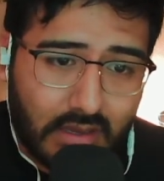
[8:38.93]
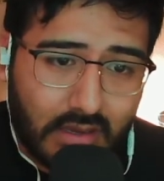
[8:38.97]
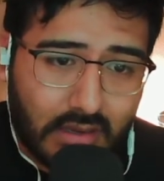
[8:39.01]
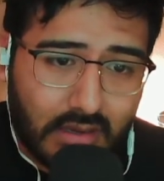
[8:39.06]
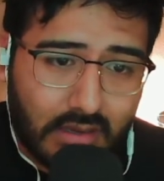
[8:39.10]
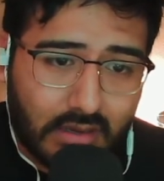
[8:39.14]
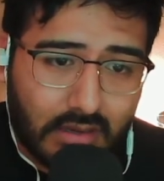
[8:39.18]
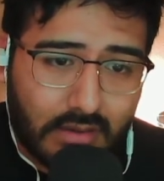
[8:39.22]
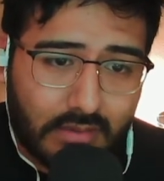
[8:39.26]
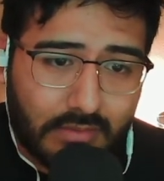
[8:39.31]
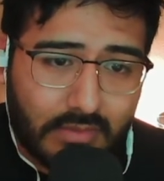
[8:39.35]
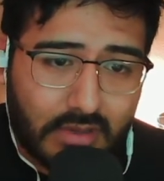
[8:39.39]

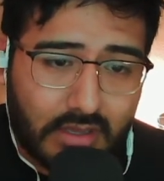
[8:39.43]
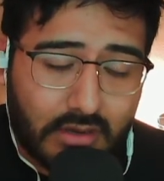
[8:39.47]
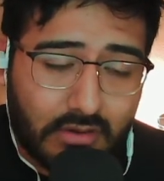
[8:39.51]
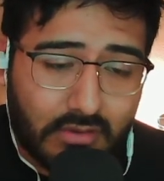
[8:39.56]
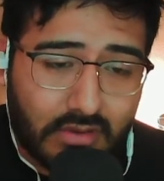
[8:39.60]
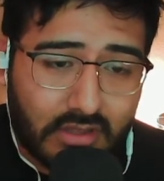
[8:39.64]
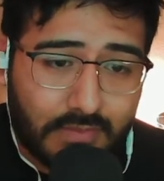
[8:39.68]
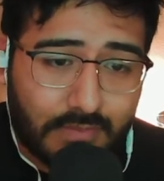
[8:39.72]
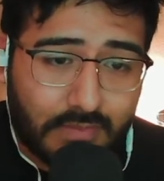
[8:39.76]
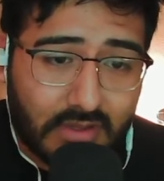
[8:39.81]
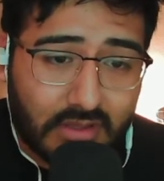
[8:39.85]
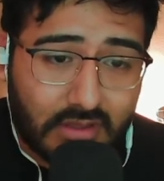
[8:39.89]

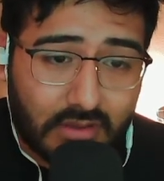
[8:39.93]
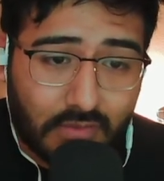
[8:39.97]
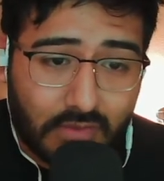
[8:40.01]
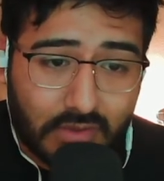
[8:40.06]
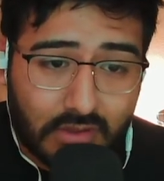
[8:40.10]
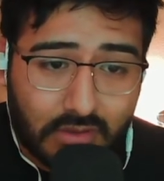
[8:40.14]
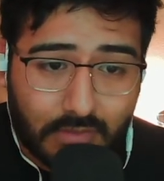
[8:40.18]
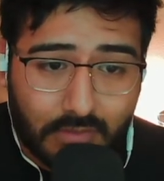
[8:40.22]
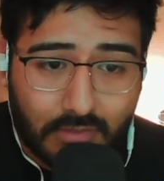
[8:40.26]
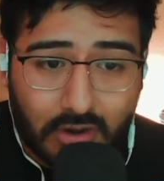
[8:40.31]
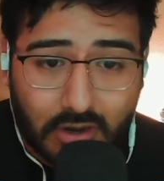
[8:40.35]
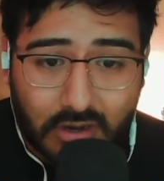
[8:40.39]
Especially with
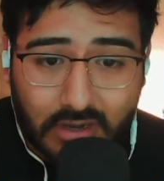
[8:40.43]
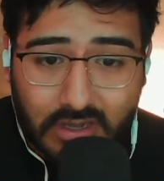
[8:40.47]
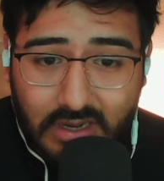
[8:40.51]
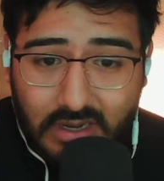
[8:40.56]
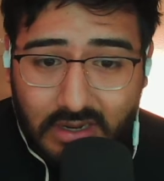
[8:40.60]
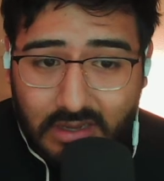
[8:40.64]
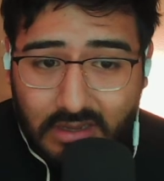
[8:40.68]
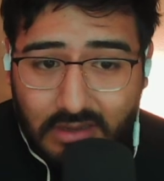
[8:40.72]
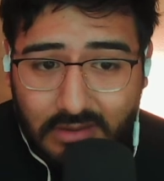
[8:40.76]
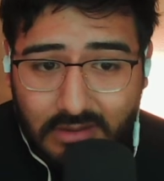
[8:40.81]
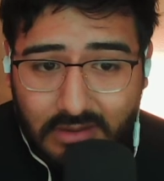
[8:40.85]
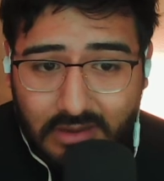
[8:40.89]
their
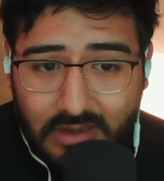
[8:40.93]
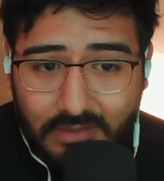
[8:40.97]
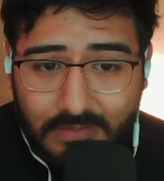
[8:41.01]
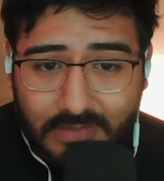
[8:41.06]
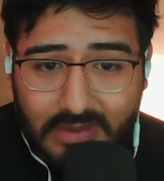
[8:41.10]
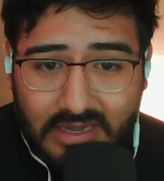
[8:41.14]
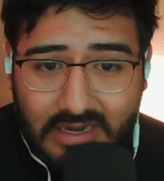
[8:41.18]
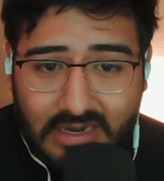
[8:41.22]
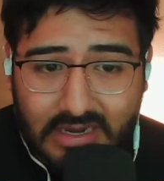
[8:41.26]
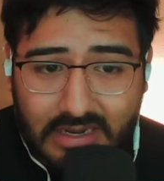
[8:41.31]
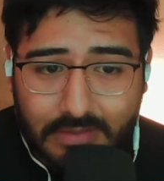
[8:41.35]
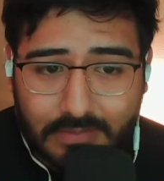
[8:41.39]
marketing. I
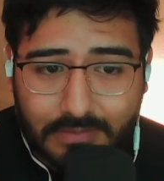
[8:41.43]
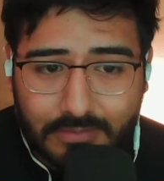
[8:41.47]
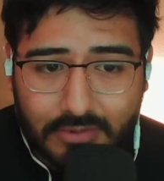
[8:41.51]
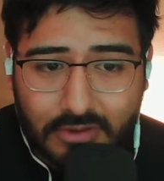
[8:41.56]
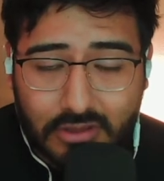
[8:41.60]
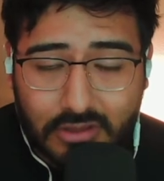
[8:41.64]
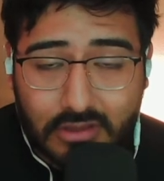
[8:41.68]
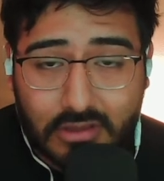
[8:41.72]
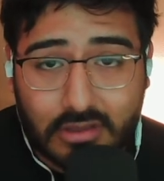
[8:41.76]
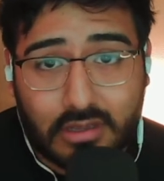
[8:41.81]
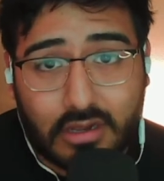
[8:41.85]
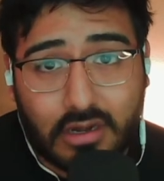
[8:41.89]
mean, it
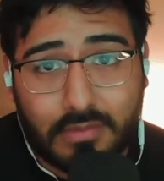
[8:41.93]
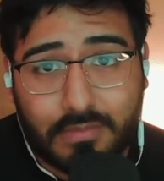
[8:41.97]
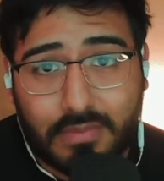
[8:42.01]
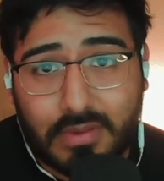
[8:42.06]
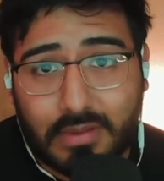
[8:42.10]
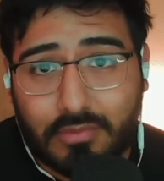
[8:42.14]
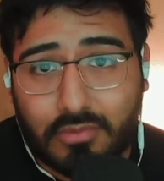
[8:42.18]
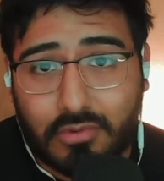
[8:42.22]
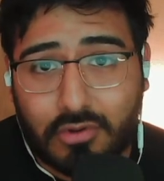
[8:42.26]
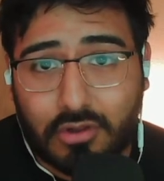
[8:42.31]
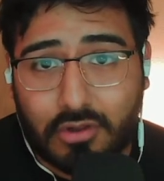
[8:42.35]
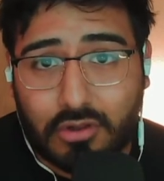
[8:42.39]
pushes a lot of
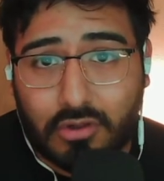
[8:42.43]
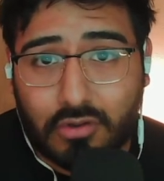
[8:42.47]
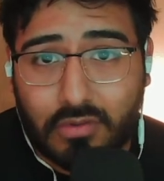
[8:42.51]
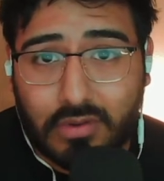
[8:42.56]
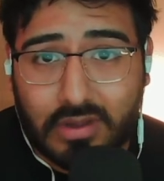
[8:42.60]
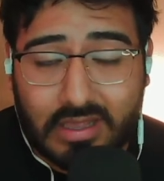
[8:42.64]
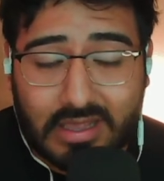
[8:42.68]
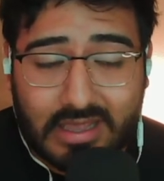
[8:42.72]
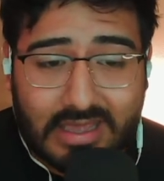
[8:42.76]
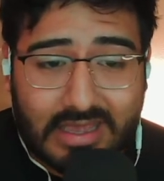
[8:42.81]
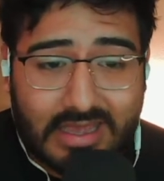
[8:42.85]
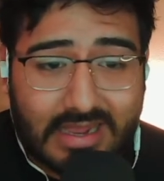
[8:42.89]
people to go
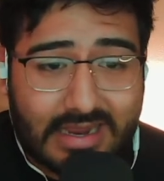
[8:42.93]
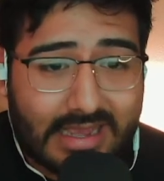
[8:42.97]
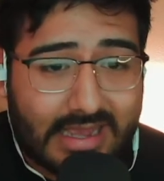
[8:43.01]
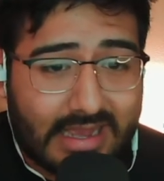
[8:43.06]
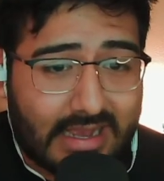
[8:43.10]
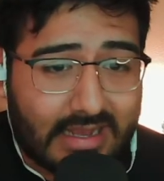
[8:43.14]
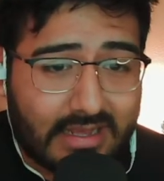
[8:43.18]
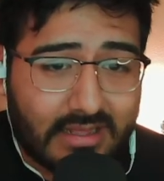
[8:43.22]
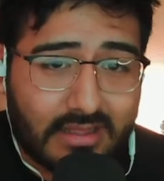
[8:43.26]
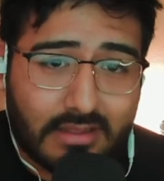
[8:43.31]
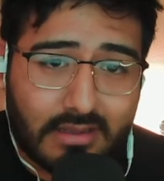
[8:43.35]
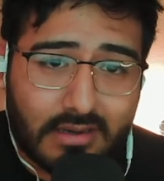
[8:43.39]
and get
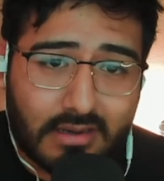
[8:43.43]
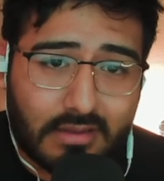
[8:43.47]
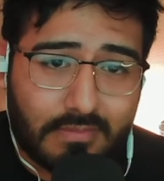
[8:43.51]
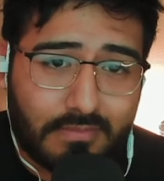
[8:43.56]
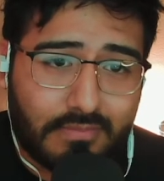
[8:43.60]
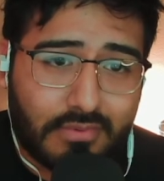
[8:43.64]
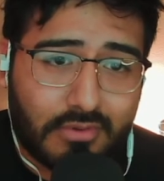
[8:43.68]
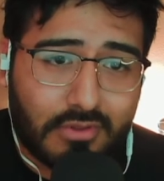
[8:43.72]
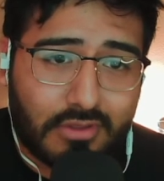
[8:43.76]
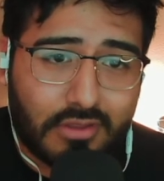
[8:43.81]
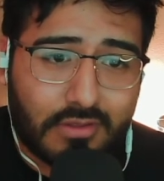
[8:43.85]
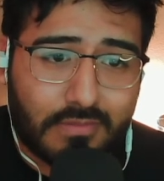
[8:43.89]
Axe, and it
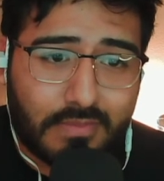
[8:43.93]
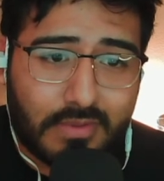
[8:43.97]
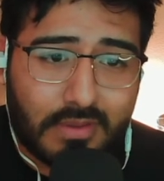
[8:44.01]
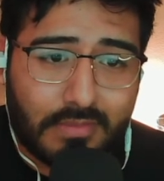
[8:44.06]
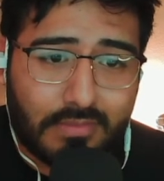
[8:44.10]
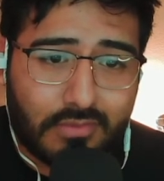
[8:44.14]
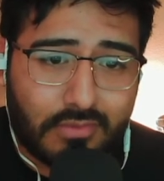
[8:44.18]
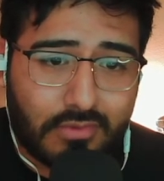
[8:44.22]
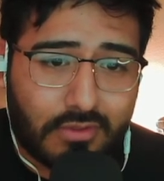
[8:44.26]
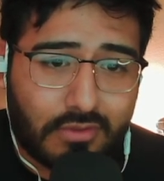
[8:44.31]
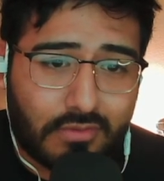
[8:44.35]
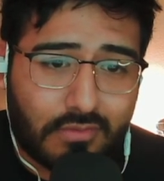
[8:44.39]
pushes
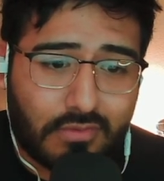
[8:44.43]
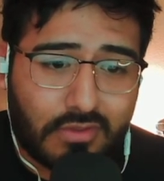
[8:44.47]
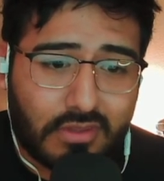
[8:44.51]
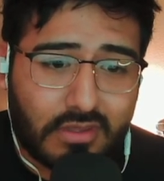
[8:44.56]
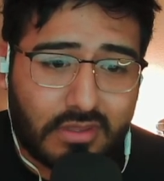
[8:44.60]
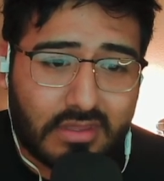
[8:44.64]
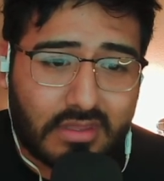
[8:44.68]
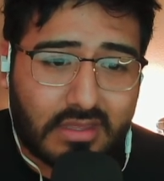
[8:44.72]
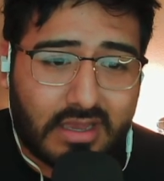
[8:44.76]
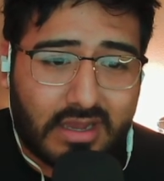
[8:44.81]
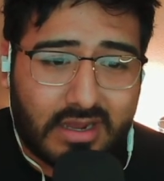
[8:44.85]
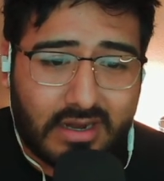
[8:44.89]
people to
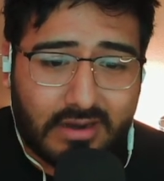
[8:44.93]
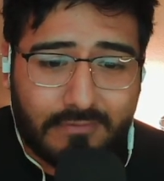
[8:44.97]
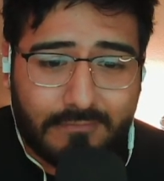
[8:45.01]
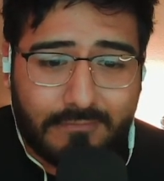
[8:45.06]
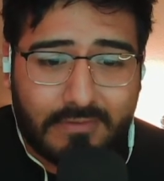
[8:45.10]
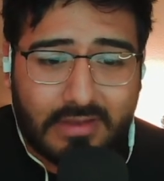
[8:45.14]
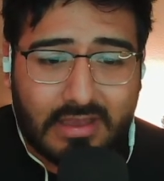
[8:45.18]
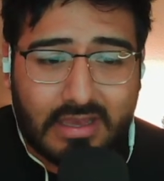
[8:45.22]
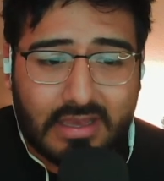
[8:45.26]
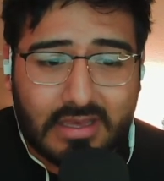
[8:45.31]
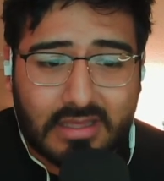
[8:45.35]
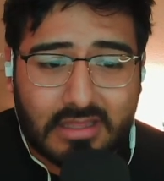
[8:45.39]
just kind of
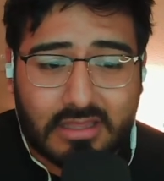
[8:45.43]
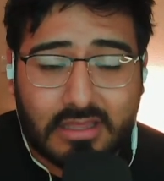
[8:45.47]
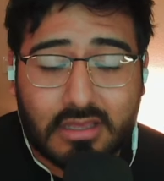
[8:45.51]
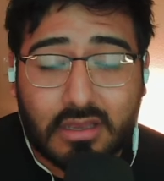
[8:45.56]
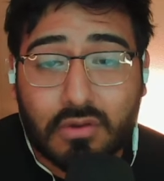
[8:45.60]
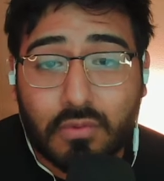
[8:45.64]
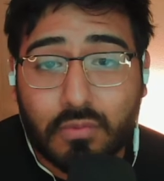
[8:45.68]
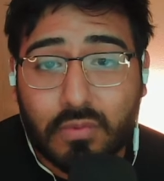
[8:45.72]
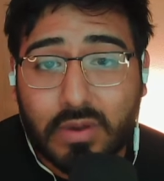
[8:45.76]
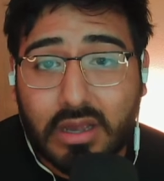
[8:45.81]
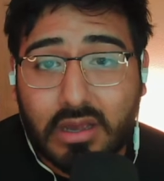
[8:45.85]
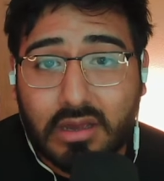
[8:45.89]
stick
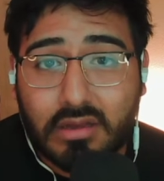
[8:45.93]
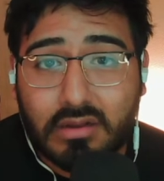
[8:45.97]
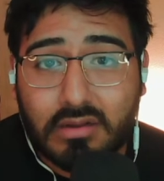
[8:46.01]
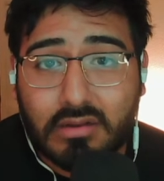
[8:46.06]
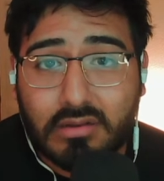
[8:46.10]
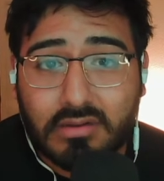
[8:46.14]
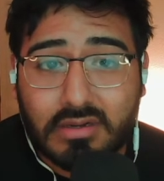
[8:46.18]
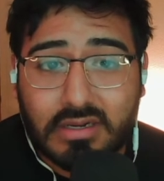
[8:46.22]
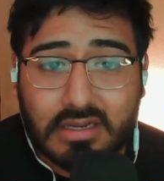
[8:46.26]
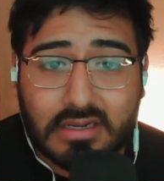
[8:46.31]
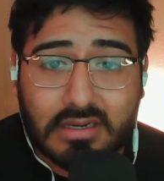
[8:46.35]
around